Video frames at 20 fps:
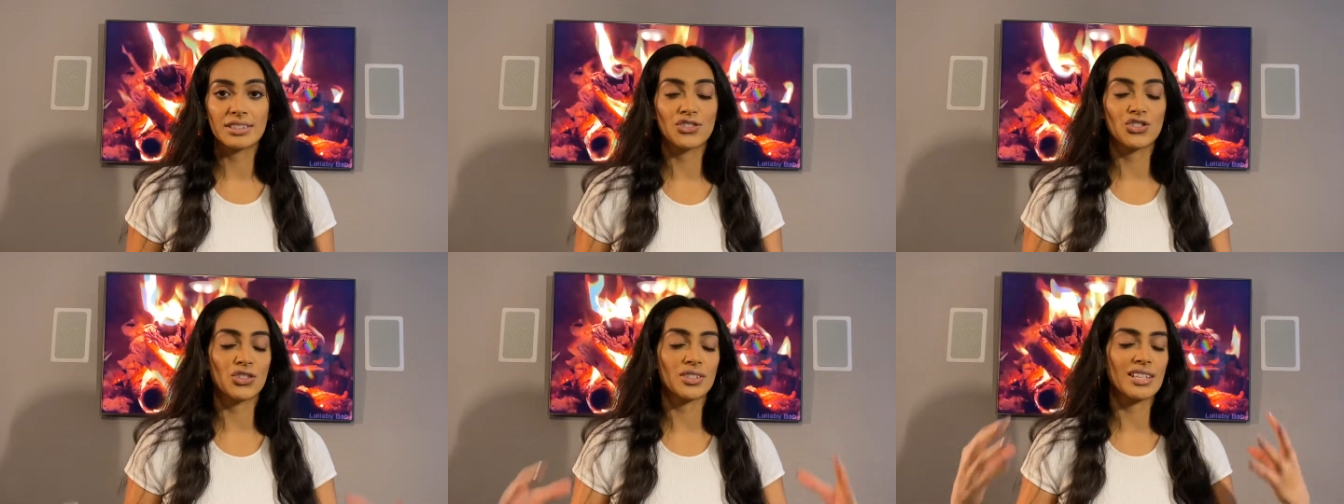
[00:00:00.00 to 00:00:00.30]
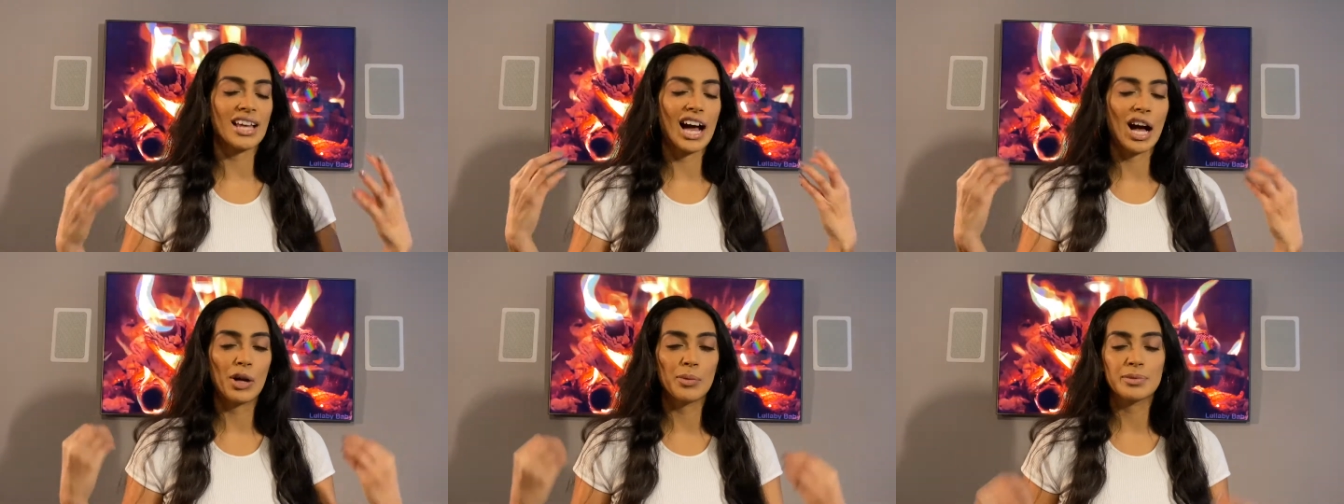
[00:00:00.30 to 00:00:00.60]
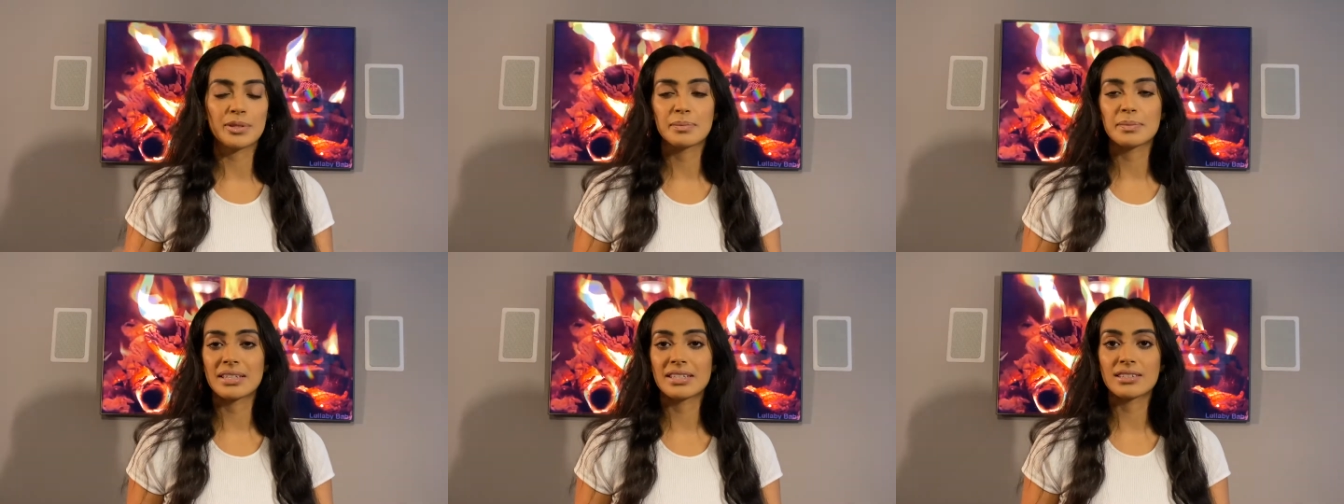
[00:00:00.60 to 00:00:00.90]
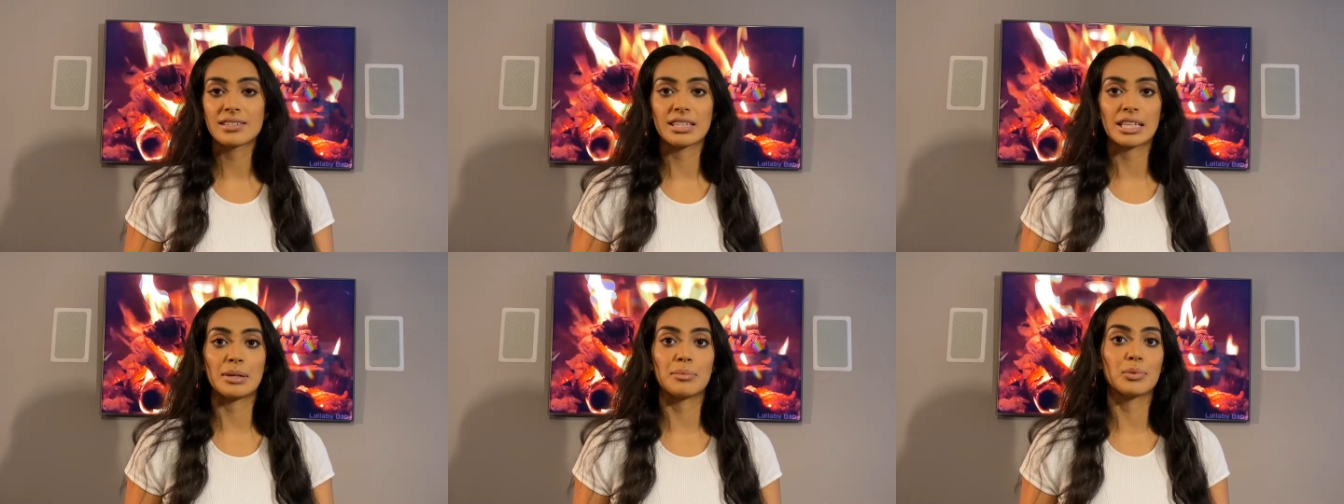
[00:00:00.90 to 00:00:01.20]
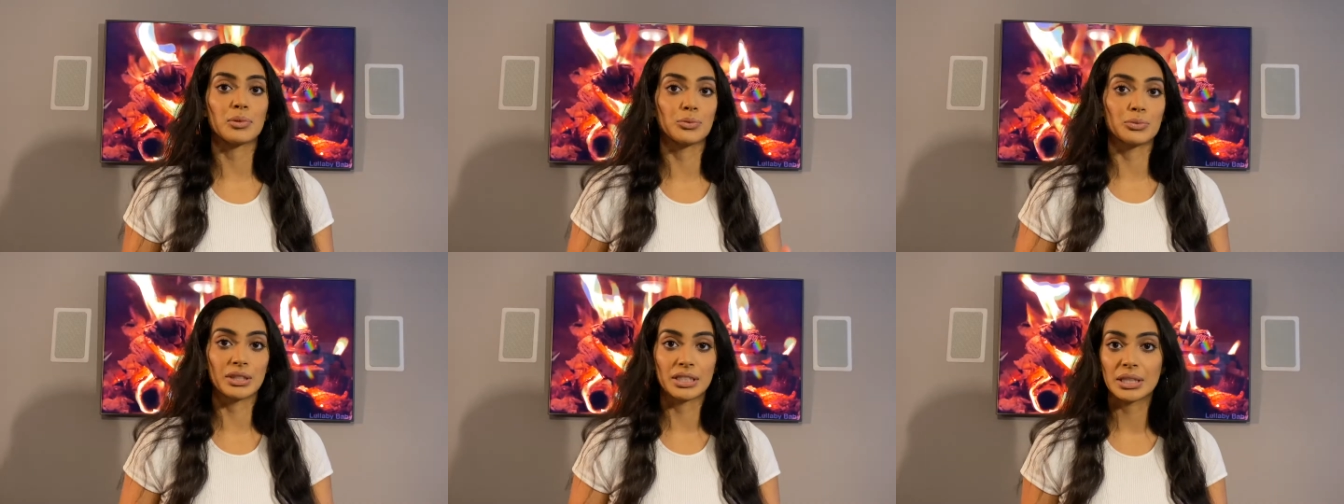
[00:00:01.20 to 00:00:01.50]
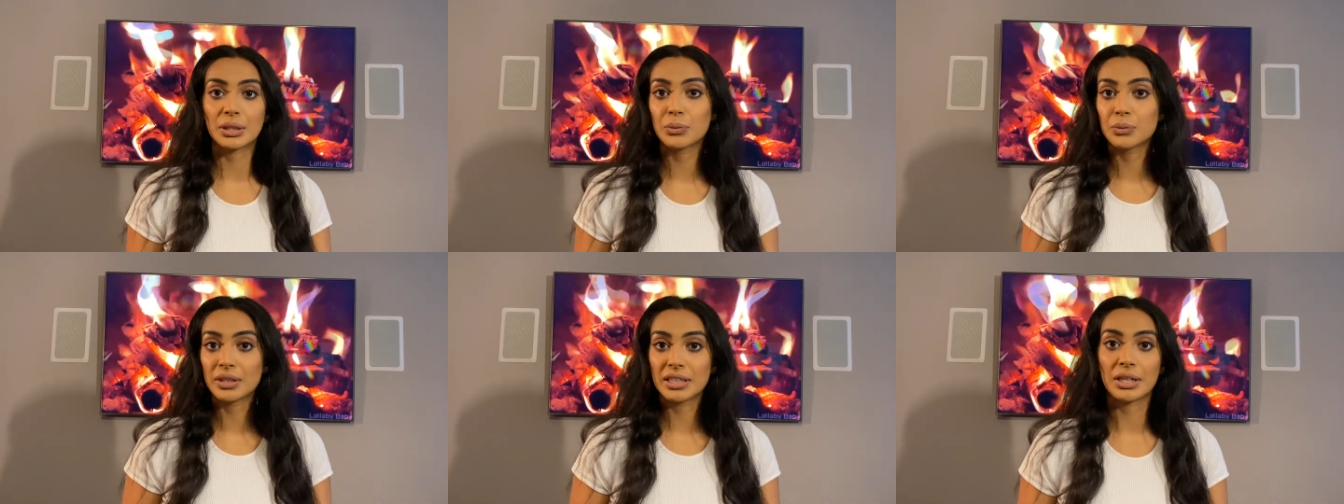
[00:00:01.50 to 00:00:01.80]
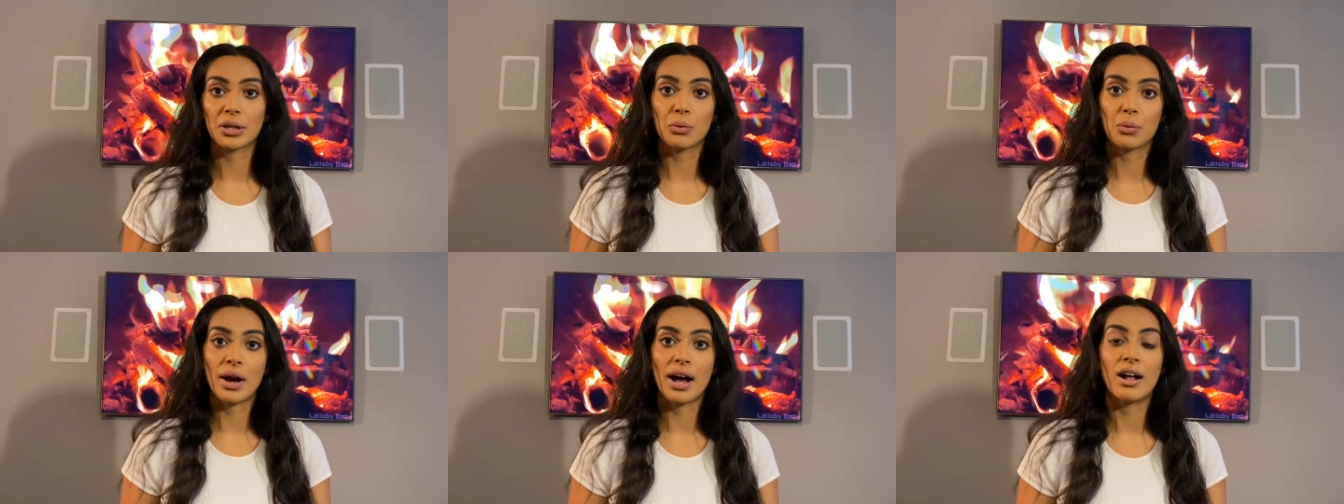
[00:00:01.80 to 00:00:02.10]
just helps me sleep really, really
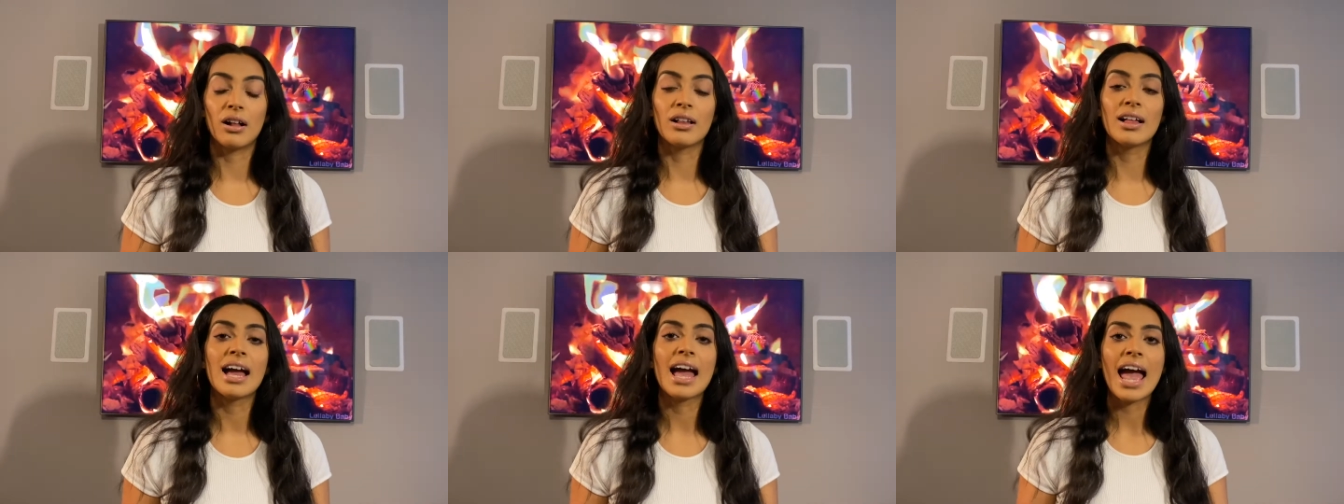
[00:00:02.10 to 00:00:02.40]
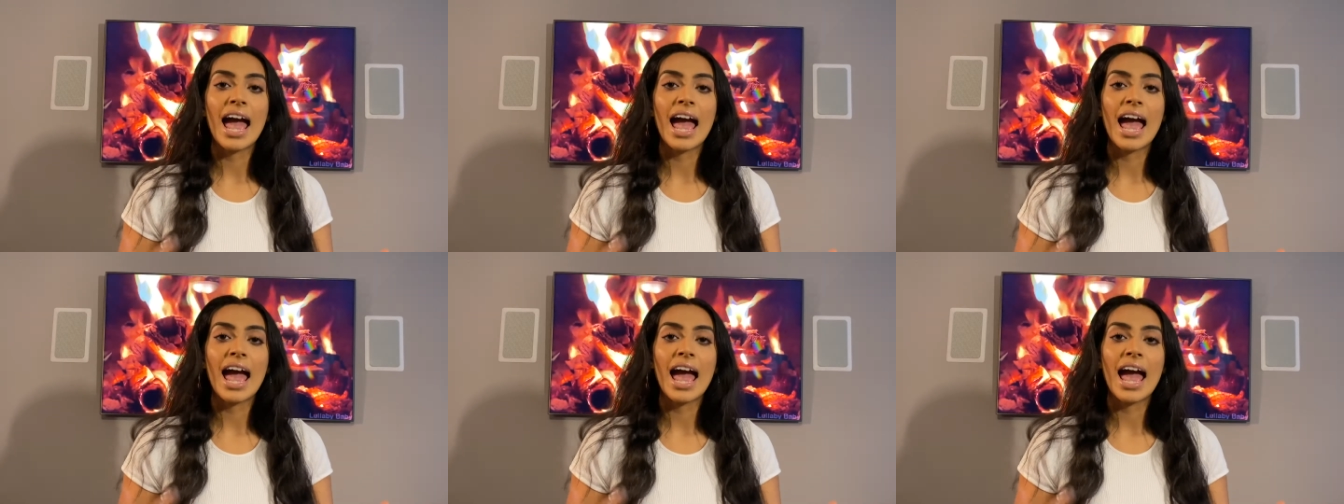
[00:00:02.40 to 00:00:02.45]
well.